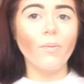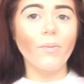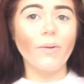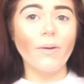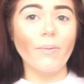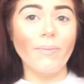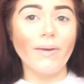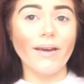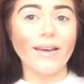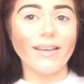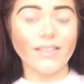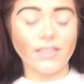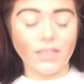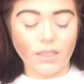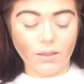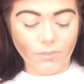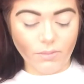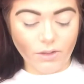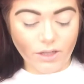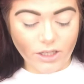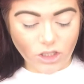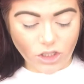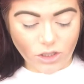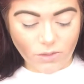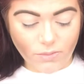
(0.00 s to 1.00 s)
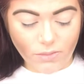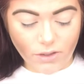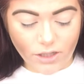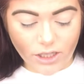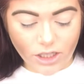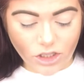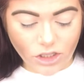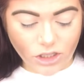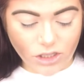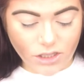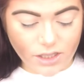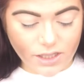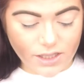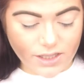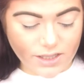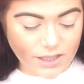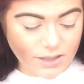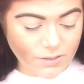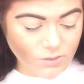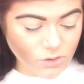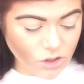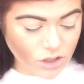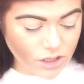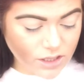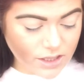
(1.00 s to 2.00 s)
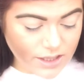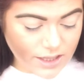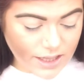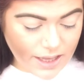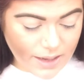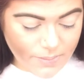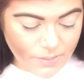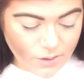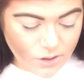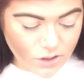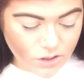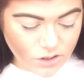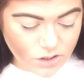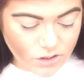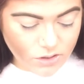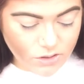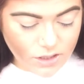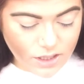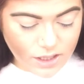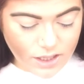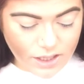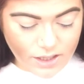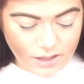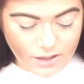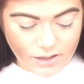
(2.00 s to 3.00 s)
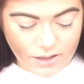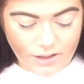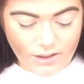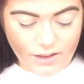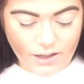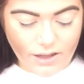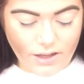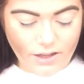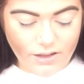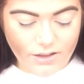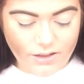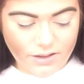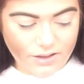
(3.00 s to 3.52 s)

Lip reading: going to be mixing a bunch of blushes because I'm just that person right now, I think.